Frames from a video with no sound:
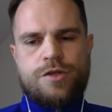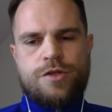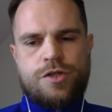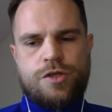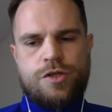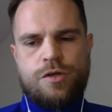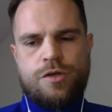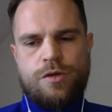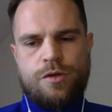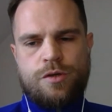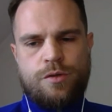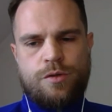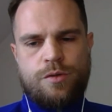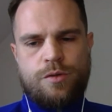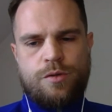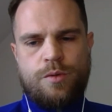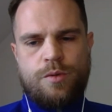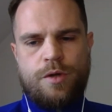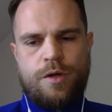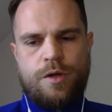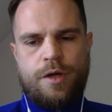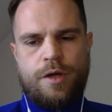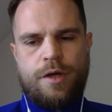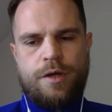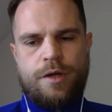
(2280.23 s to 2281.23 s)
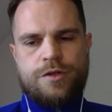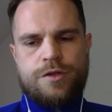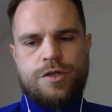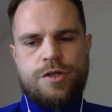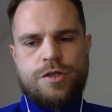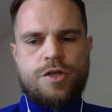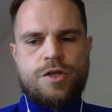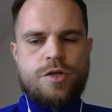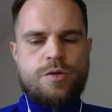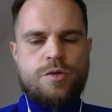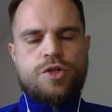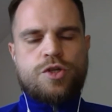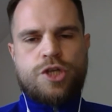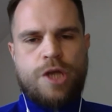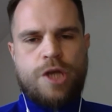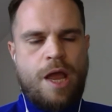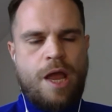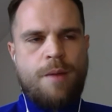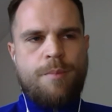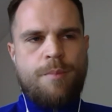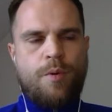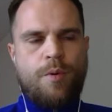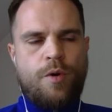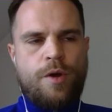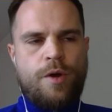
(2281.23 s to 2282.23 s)
to use
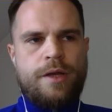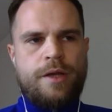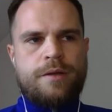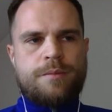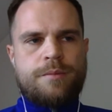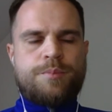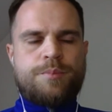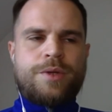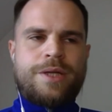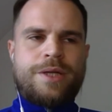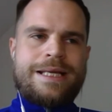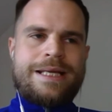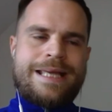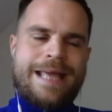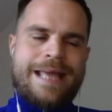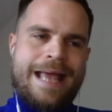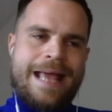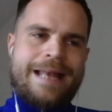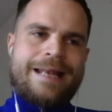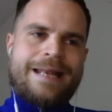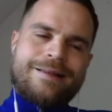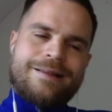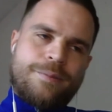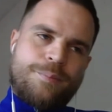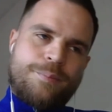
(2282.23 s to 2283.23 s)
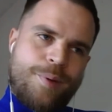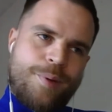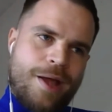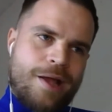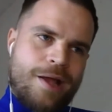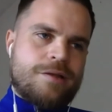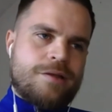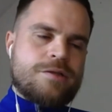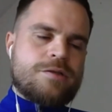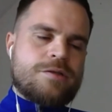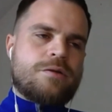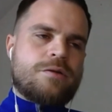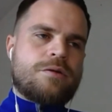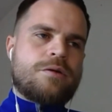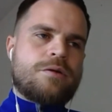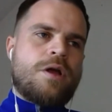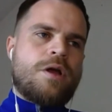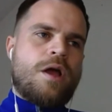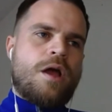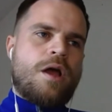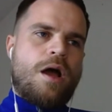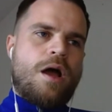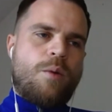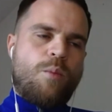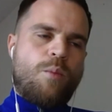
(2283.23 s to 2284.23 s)
SharePoint, but again, it depends on
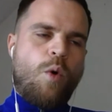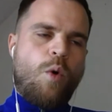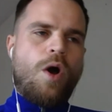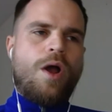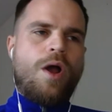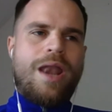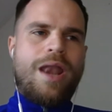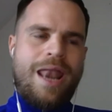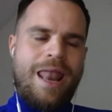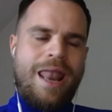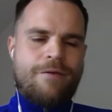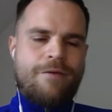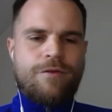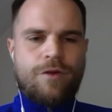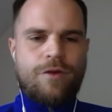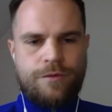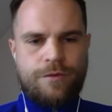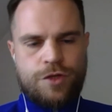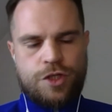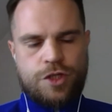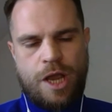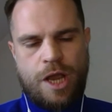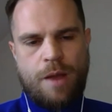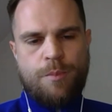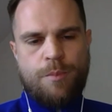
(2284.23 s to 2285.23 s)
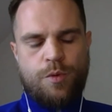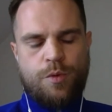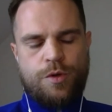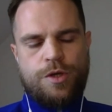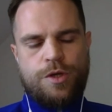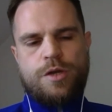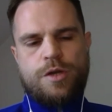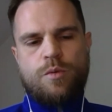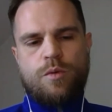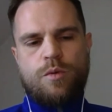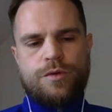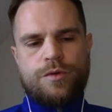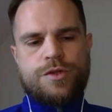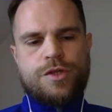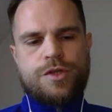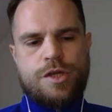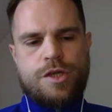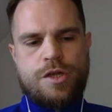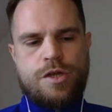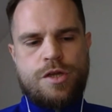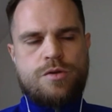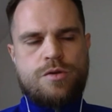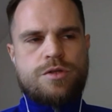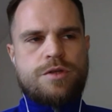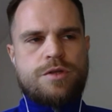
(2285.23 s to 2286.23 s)
what level of SharePoint you want to
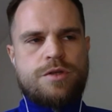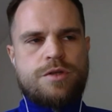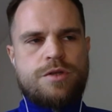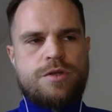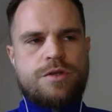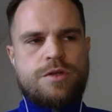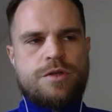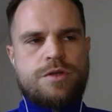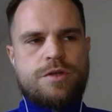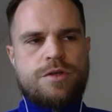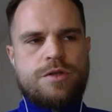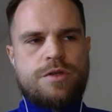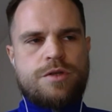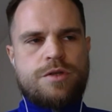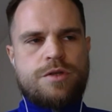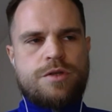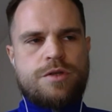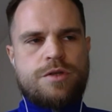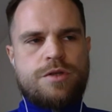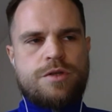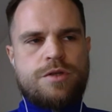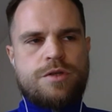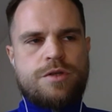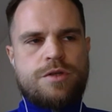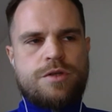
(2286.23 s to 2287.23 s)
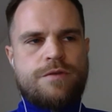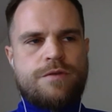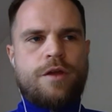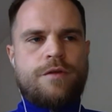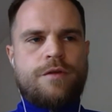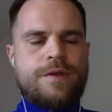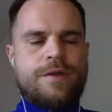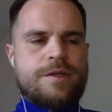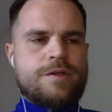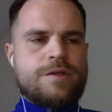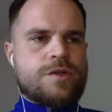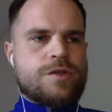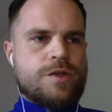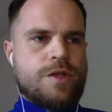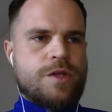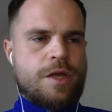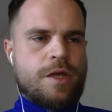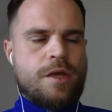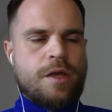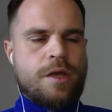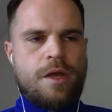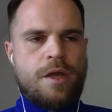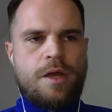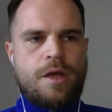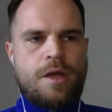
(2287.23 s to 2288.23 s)
use. If you want to deep dive into
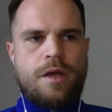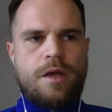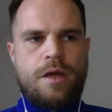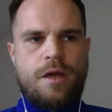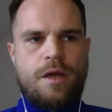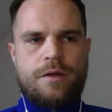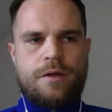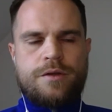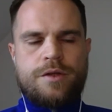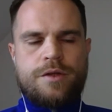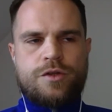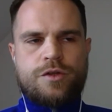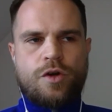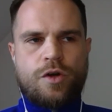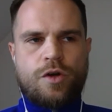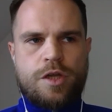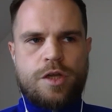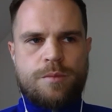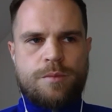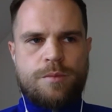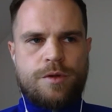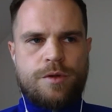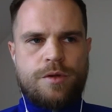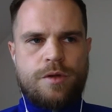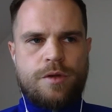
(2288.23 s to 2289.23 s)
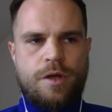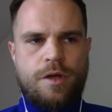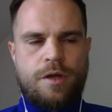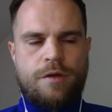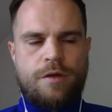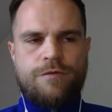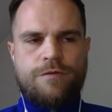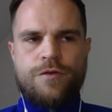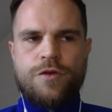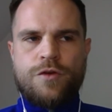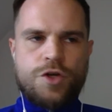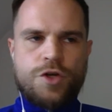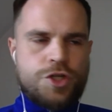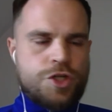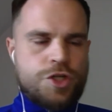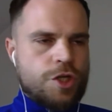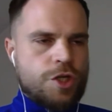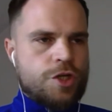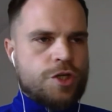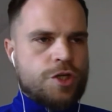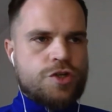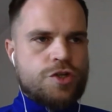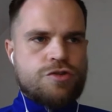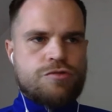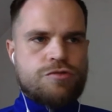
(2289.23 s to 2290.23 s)
the document version
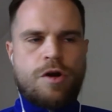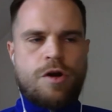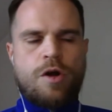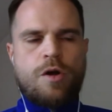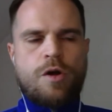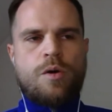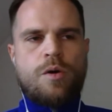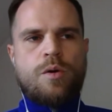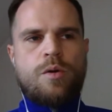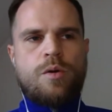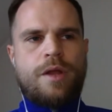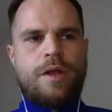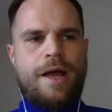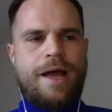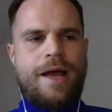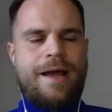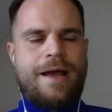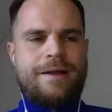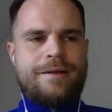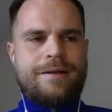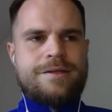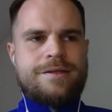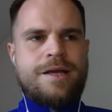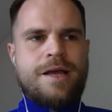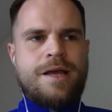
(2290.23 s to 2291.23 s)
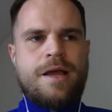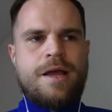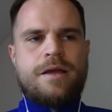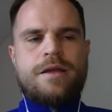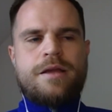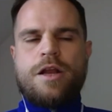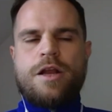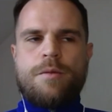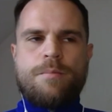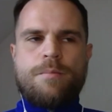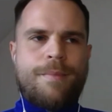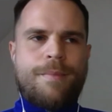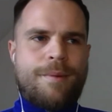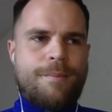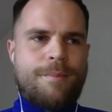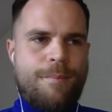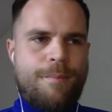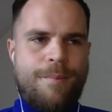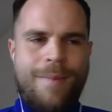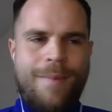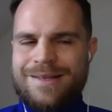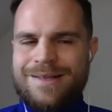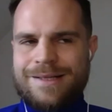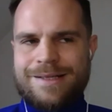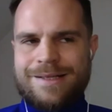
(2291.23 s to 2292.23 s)
control and, you know,
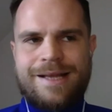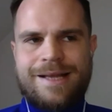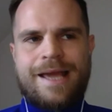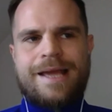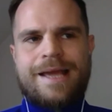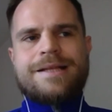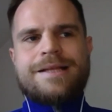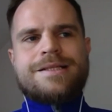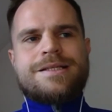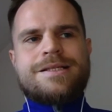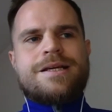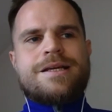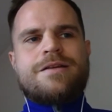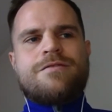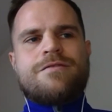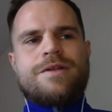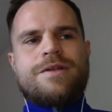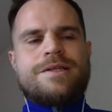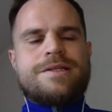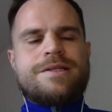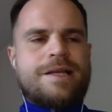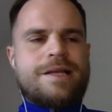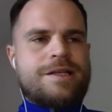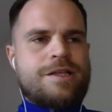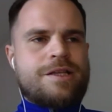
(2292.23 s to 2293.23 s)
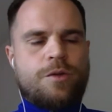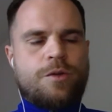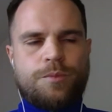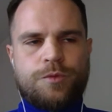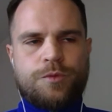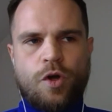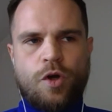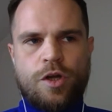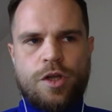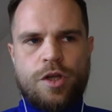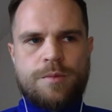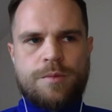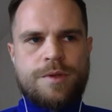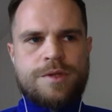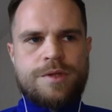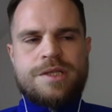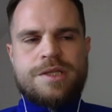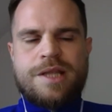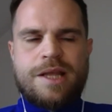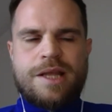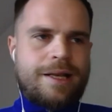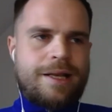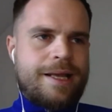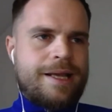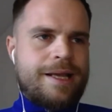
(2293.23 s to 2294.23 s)
metadata and setting up documents
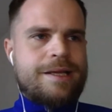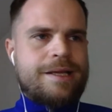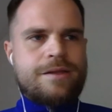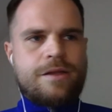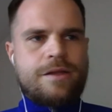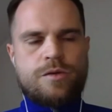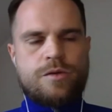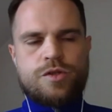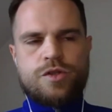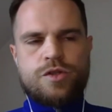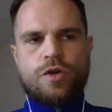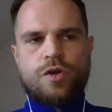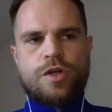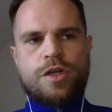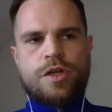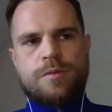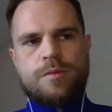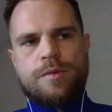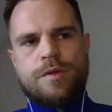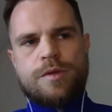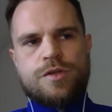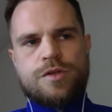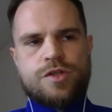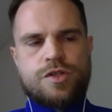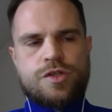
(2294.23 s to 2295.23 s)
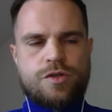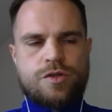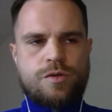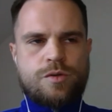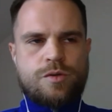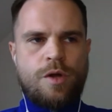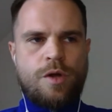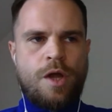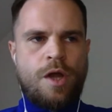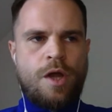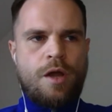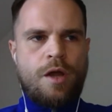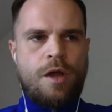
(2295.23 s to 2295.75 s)
and then linking those documents to